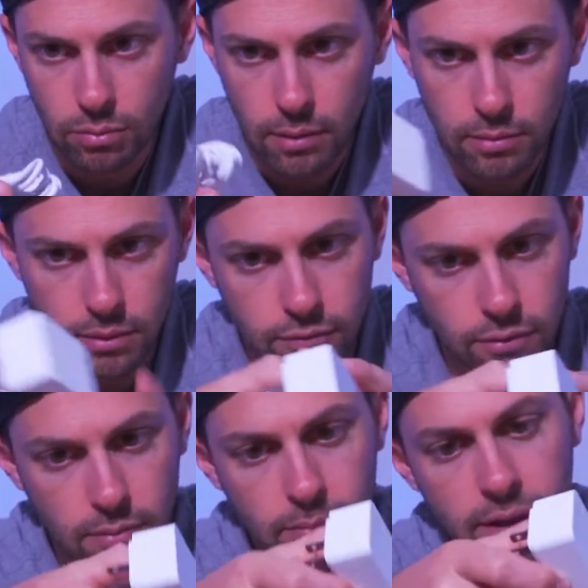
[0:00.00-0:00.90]
probably
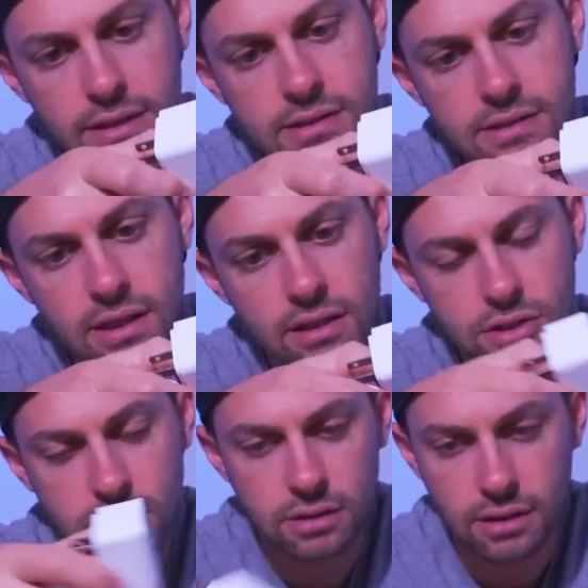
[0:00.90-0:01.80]
for the base
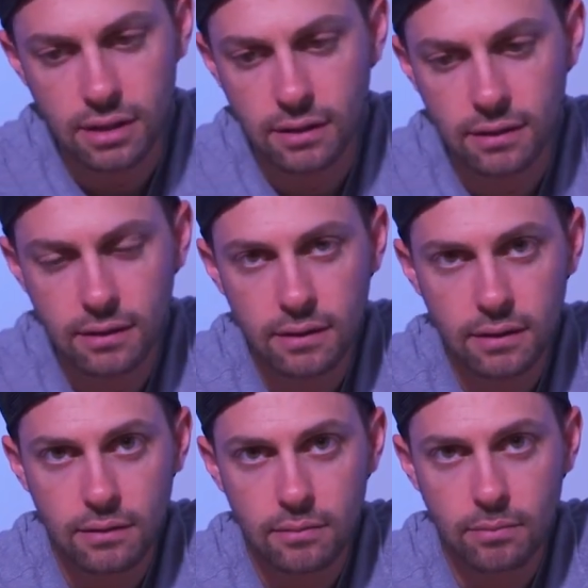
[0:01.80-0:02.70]
station. Yeah,
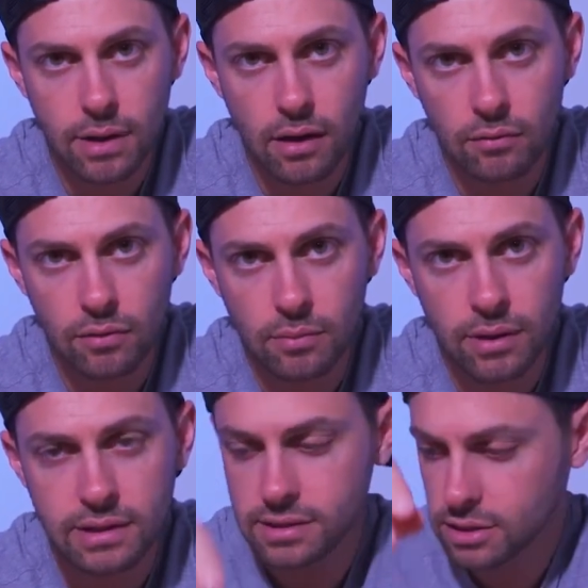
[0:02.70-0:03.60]
power for the
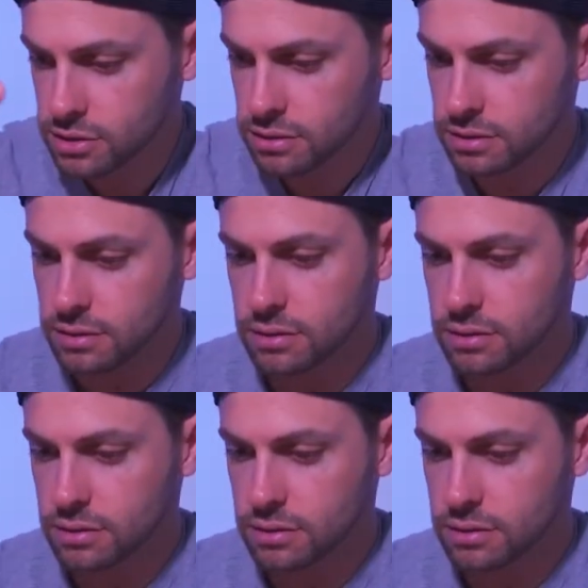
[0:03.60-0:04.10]
base station.